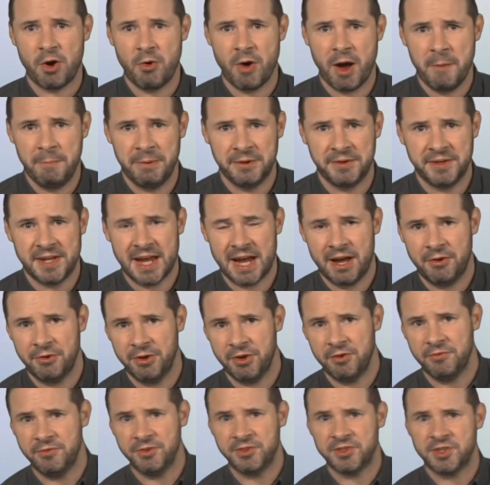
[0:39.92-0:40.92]
go up and down
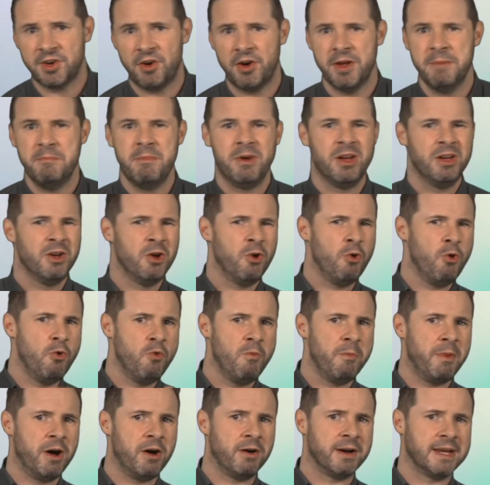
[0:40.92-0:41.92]
over time.
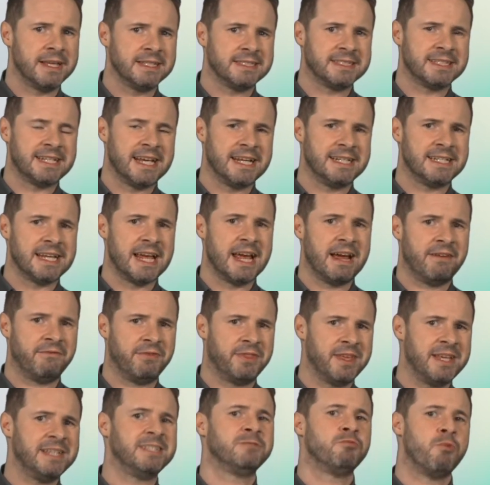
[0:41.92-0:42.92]
All markets tend to have
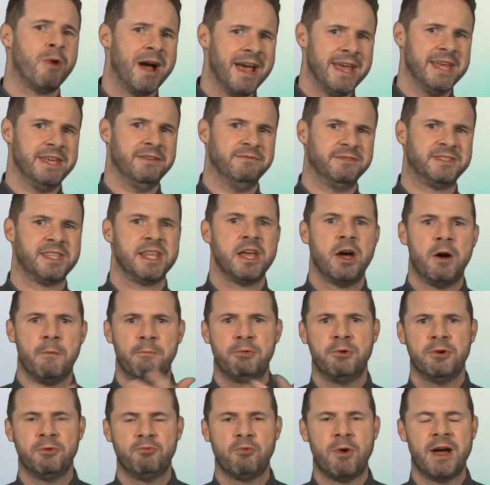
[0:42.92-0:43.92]
these waves. The
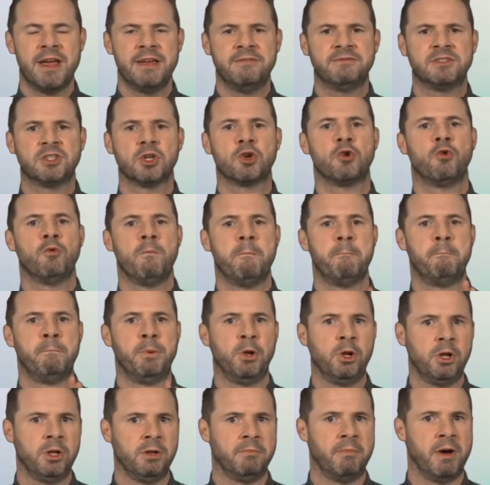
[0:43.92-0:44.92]
upward waves are called
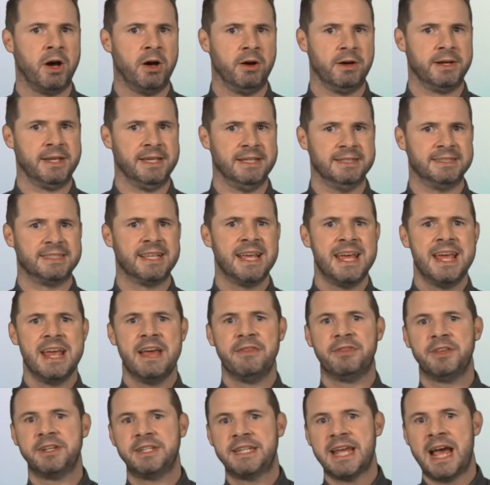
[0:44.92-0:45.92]
bull markets.
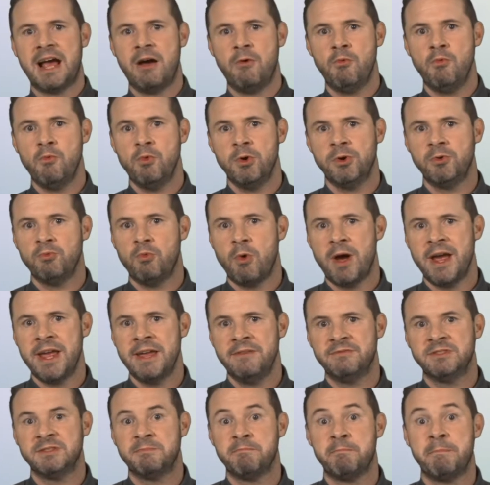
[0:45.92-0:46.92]
The downward
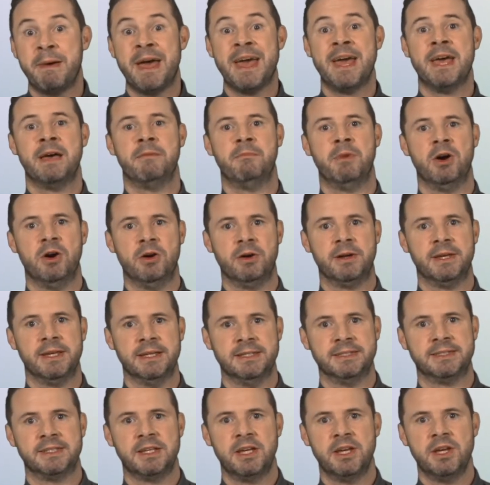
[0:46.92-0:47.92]
waves, bear
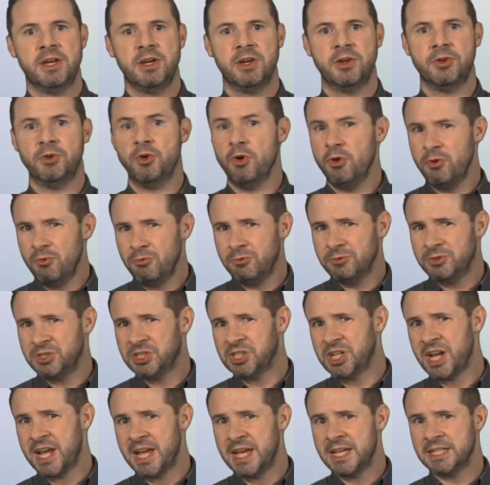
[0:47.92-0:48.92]
markets. Not all
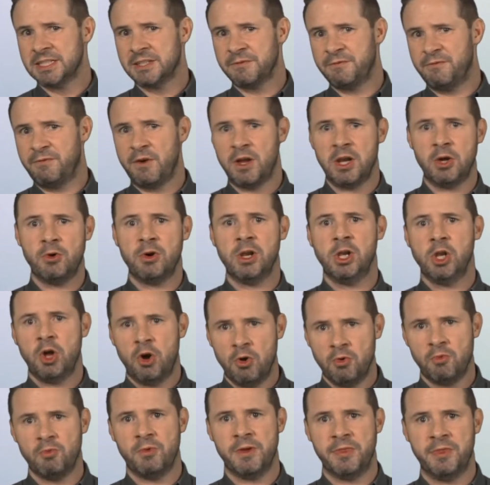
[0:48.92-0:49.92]
shares follow
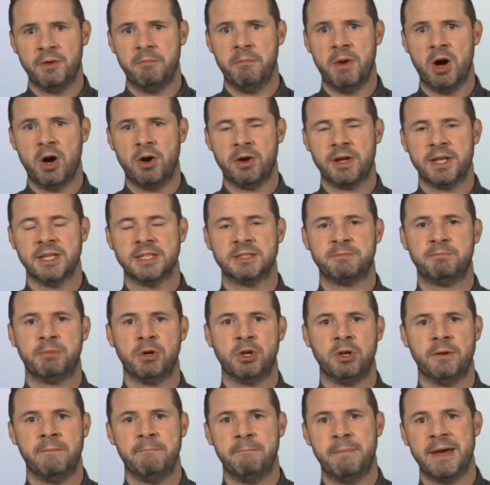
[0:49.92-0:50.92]
along with the market's
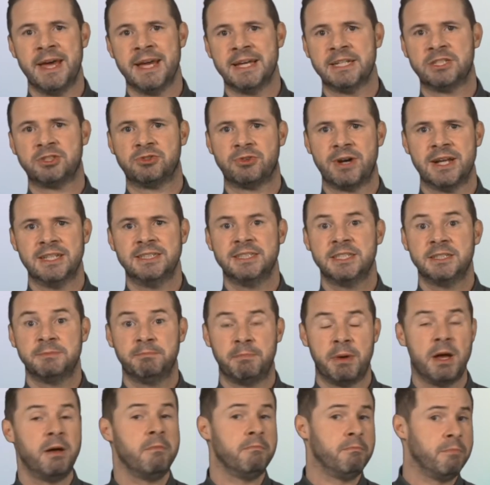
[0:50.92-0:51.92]
bull and bear trends,
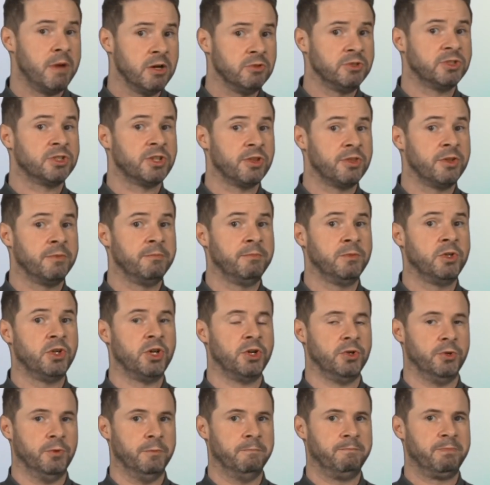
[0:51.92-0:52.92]
but most of them
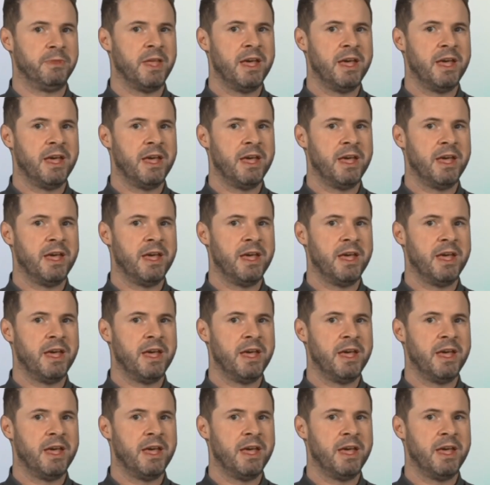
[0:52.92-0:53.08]
do.